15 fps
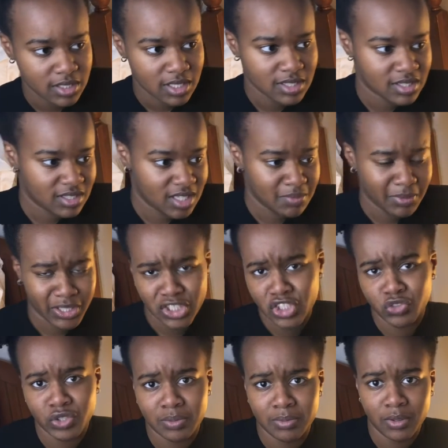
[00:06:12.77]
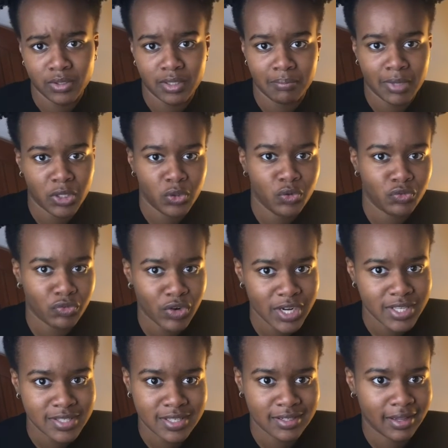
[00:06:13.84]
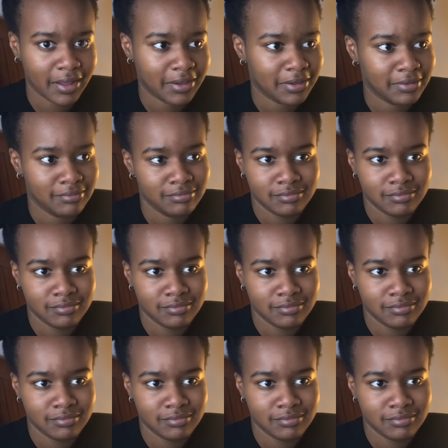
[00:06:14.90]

it seemed like she rebuilt and made new friends and like